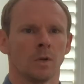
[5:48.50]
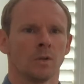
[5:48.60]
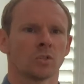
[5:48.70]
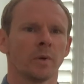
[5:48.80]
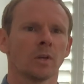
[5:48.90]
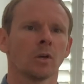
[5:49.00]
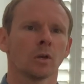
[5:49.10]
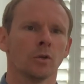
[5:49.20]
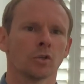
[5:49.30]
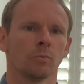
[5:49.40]
So in
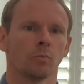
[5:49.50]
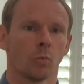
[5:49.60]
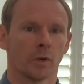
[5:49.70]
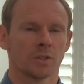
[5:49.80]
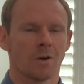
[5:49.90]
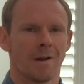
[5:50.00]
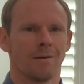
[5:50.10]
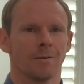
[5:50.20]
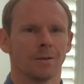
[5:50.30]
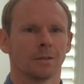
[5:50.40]
conclusion, what is our
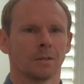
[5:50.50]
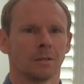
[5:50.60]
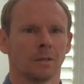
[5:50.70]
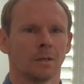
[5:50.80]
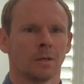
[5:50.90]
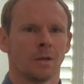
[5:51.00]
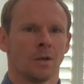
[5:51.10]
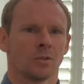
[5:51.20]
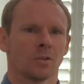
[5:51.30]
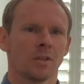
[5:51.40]
outlook?
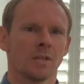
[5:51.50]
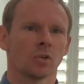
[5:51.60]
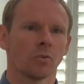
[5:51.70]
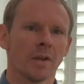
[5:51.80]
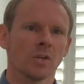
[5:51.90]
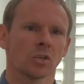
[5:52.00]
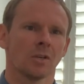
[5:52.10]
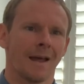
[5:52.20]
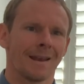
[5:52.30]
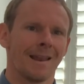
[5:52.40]
So the
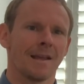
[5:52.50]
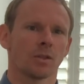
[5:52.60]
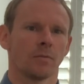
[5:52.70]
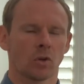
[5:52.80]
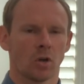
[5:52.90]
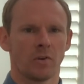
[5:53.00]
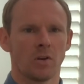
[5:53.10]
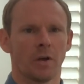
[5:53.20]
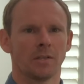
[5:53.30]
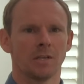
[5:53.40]
duration and length of
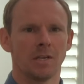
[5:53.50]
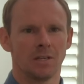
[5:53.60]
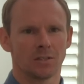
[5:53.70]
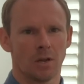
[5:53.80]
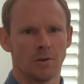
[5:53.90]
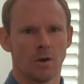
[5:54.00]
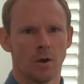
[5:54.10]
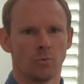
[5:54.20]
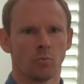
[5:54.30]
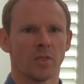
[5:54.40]
COVID-19 is
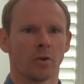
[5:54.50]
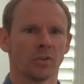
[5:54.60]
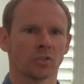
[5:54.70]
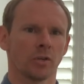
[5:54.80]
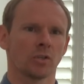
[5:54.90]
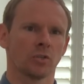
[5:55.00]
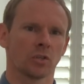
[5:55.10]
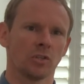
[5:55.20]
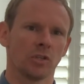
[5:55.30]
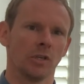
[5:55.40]
unknown, whether restrictions
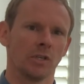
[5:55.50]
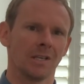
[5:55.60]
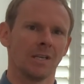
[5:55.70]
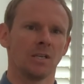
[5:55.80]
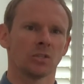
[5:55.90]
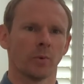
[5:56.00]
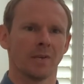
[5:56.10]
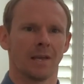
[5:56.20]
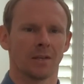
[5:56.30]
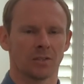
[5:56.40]
continue to ease or we
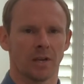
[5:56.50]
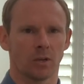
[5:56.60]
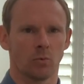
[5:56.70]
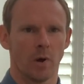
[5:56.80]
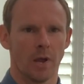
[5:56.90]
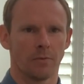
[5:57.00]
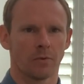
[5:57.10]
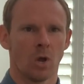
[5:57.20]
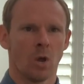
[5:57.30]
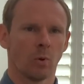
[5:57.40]
get a second wave.
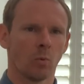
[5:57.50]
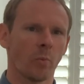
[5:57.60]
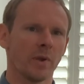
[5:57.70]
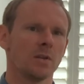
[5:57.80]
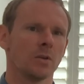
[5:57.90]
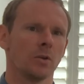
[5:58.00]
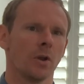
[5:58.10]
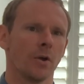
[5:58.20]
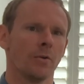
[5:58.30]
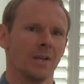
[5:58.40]
But what we do
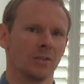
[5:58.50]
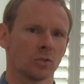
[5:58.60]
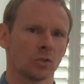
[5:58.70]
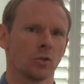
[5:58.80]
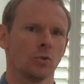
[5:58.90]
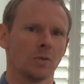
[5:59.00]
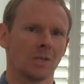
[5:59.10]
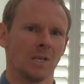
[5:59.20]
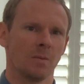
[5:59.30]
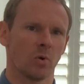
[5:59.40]
know is two
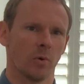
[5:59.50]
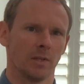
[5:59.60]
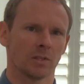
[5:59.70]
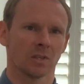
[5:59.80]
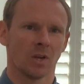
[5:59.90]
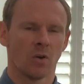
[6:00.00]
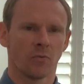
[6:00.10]
key points.